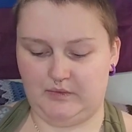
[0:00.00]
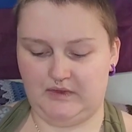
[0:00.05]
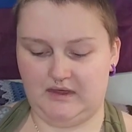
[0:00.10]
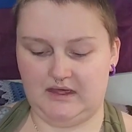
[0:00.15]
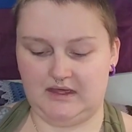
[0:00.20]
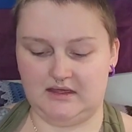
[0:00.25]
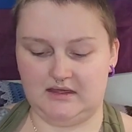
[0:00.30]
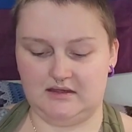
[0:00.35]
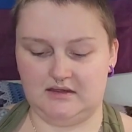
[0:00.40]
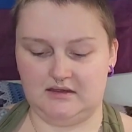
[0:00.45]

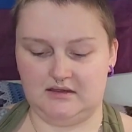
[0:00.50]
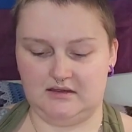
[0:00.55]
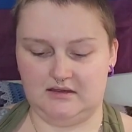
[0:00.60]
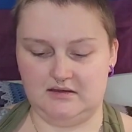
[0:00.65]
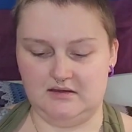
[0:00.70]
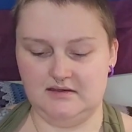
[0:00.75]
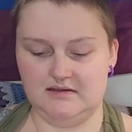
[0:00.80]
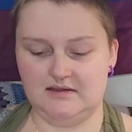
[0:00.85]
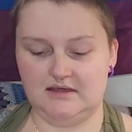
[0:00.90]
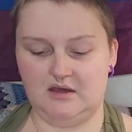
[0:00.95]

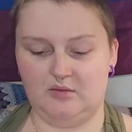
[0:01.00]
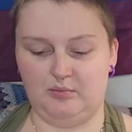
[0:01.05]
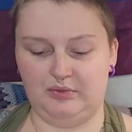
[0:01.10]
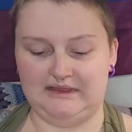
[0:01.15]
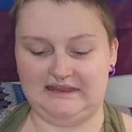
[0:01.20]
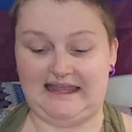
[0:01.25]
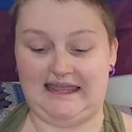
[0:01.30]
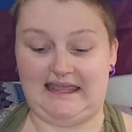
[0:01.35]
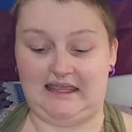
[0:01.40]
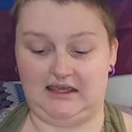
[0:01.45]
is a
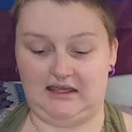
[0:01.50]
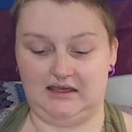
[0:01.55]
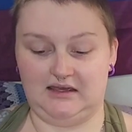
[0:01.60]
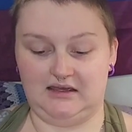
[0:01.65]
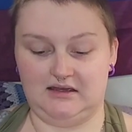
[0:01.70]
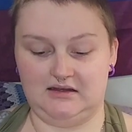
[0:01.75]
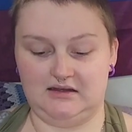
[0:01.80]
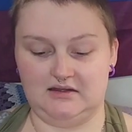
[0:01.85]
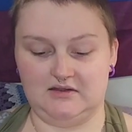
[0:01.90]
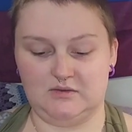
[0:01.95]

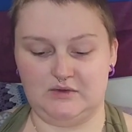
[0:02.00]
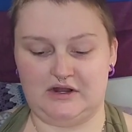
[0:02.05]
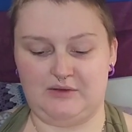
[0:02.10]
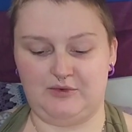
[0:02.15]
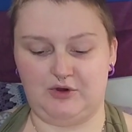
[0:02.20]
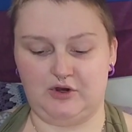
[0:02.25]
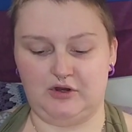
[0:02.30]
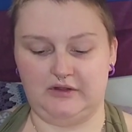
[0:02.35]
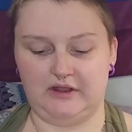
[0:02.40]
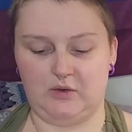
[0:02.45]
blanket, is what I'm
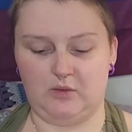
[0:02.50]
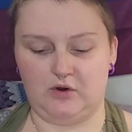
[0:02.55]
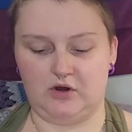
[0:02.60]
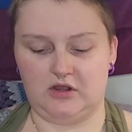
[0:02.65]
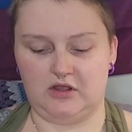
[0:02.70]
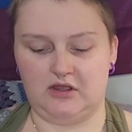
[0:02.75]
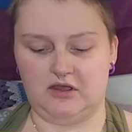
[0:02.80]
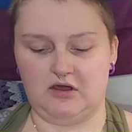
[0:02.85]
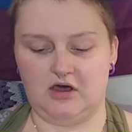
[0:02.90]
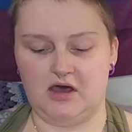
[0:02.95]
currently
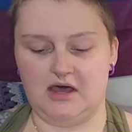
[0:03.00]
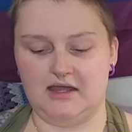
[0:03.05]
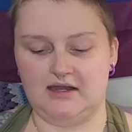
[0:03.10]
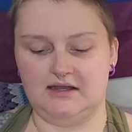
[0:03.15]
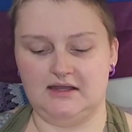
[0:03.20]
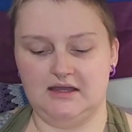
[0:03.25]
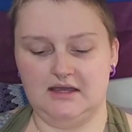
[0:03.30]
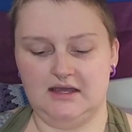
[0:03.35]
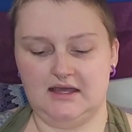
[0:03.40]
working on.